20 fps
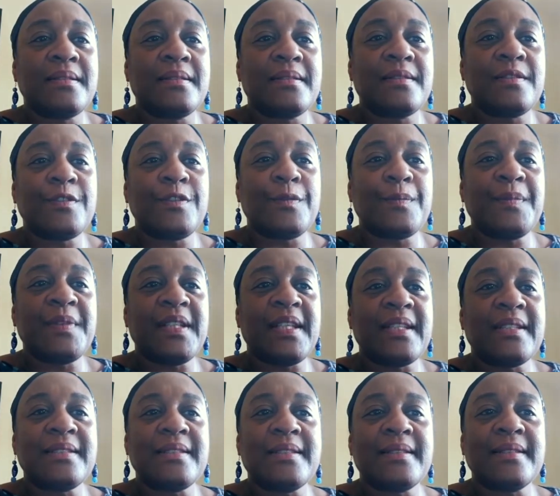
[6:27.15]
some
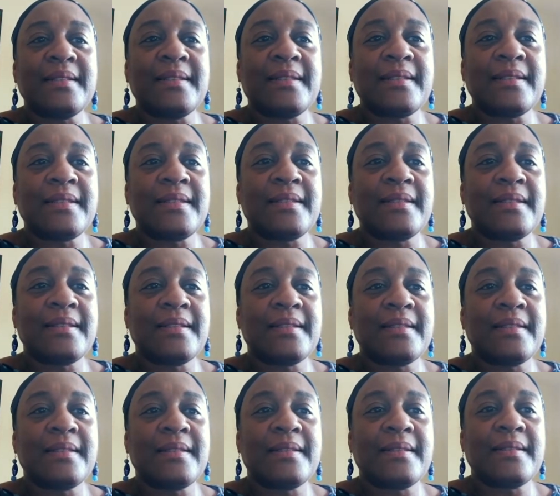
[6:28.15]
danced,
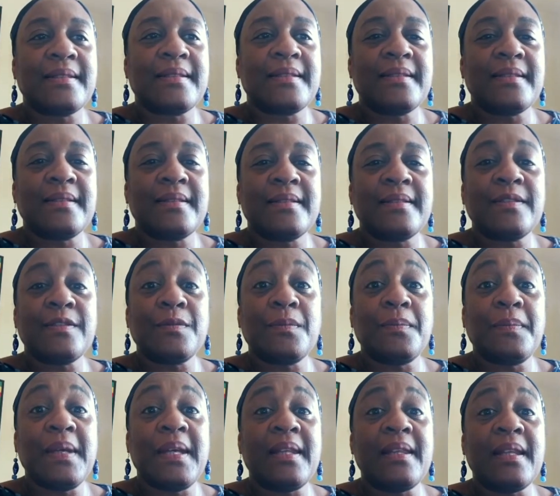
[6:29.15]

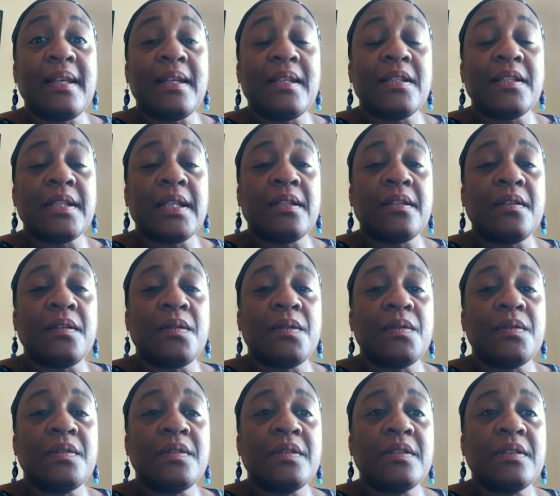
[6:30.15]
some met their
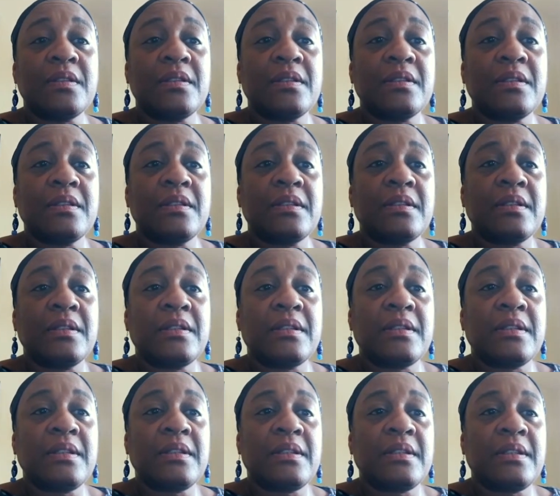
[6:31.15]
shadows,
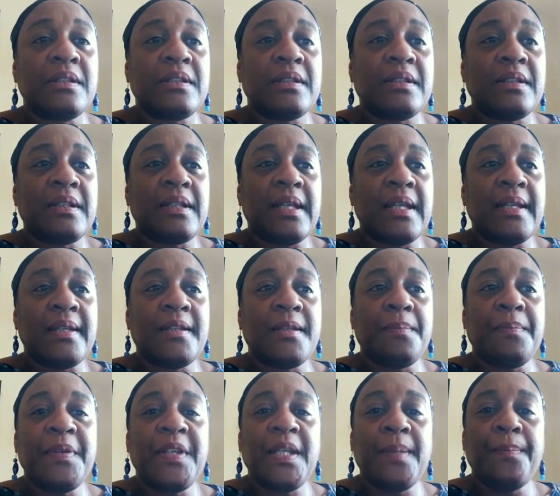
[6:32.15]
and
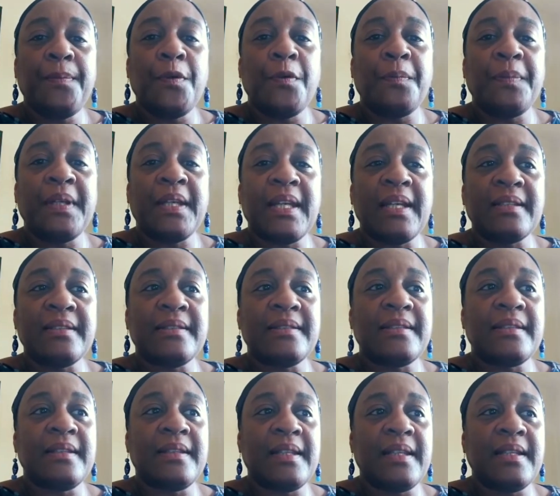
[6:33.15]
the people began
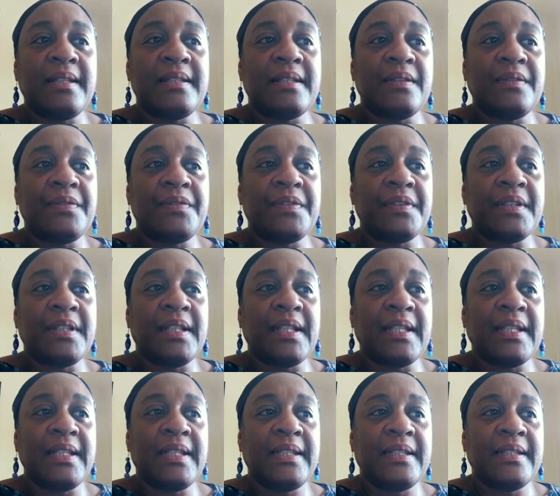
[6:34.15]
to think
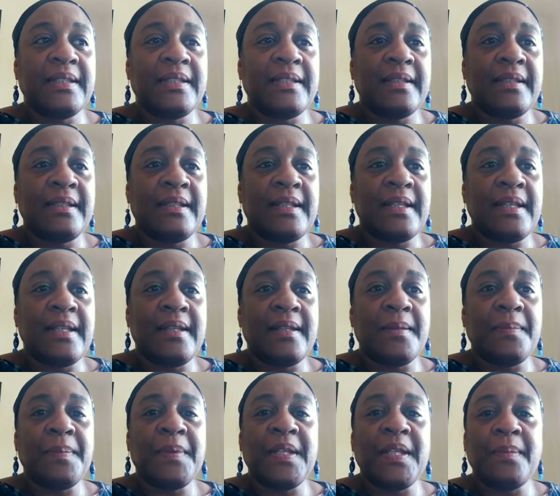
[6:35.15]
differently, and
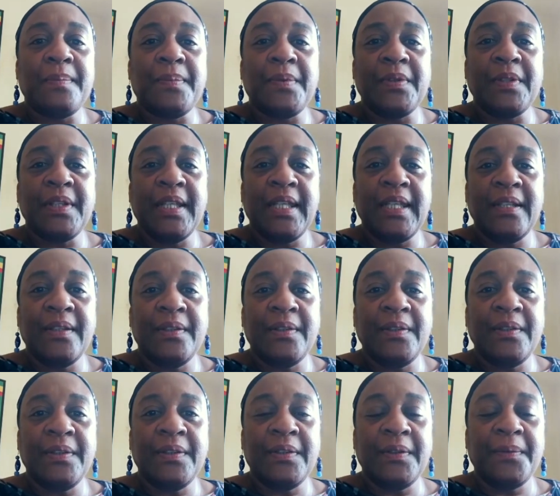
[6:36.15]
the people
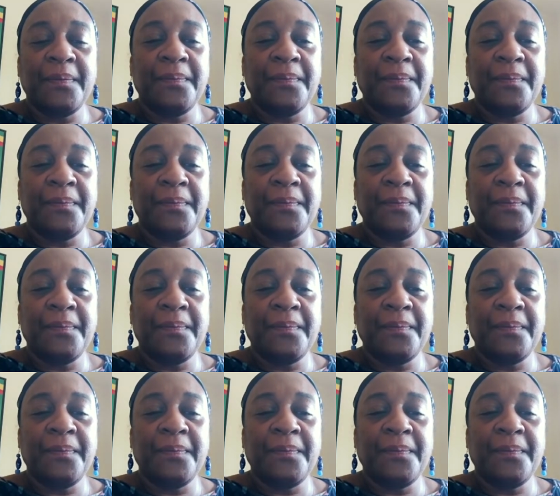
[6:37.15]
healed.